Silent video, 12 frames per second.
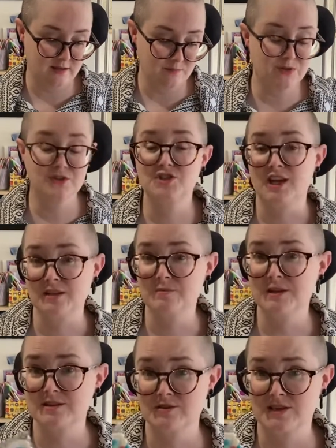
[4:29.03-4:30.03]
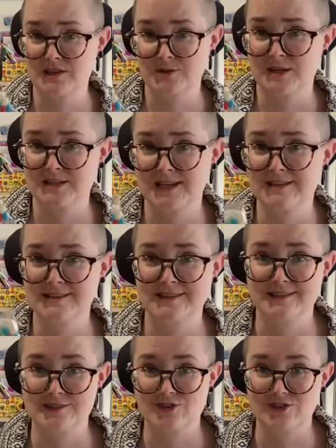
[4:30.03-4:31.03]
But the jelly beans are actually quite tasty,
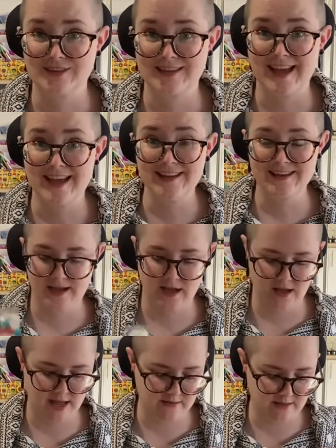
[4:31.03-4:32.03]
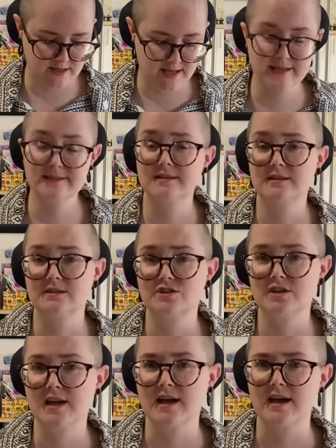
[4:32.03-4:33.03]
so yay. And they're easier to
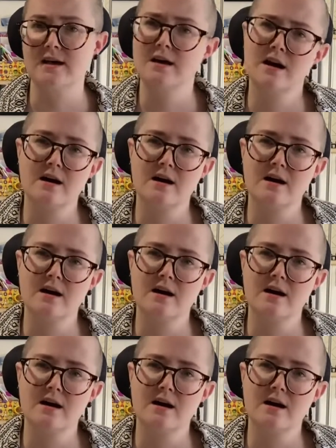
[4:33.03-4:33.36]
share.